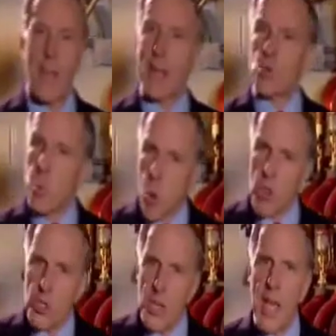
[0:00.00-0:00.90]
EPA's
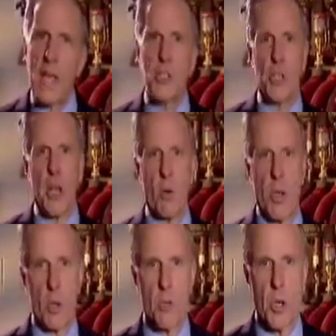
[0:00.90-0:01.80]
worst case
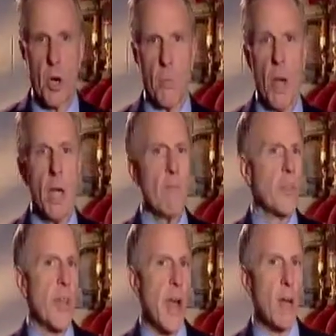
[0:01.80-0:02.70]
scenario term
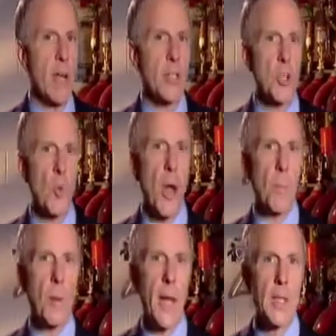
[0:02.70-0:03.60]
for the areas
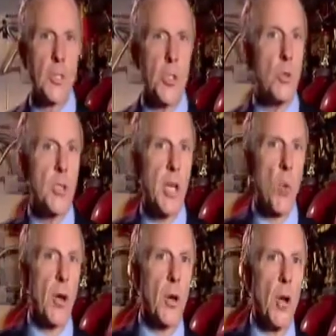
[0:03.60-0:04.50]
around plants
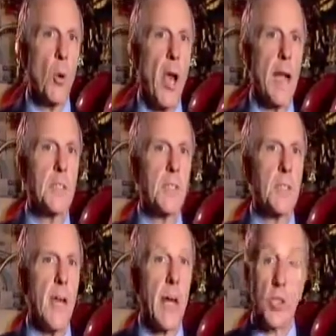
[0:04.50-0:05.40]
using what are known
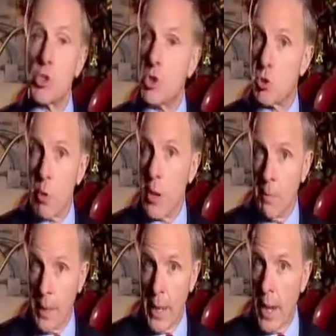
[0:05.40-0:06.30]
as
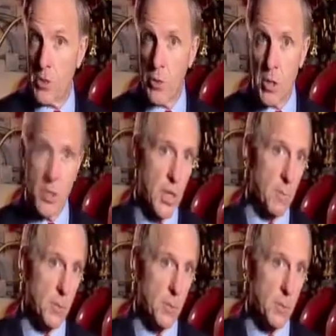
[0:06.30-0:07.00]
extremely hazardous